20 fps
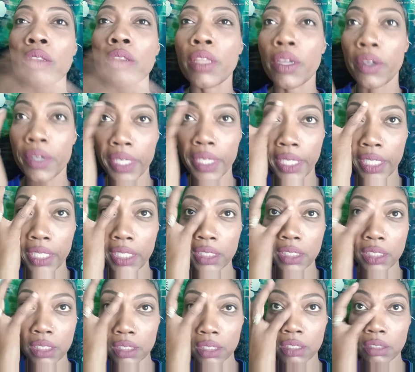They're
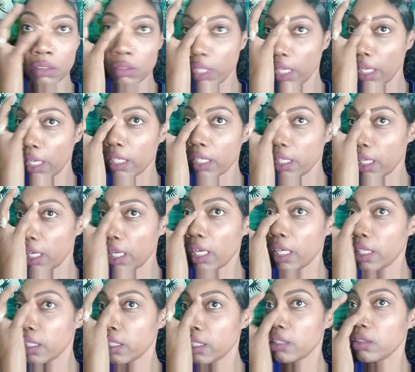cousins, okay? Not
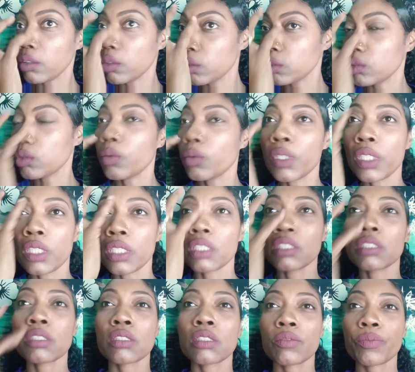identical
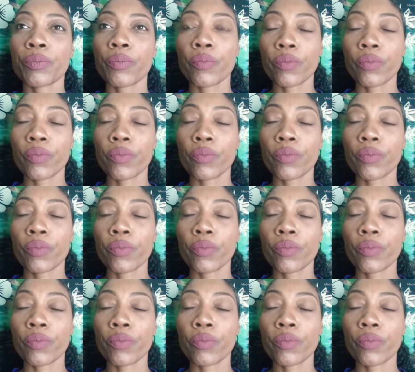twins.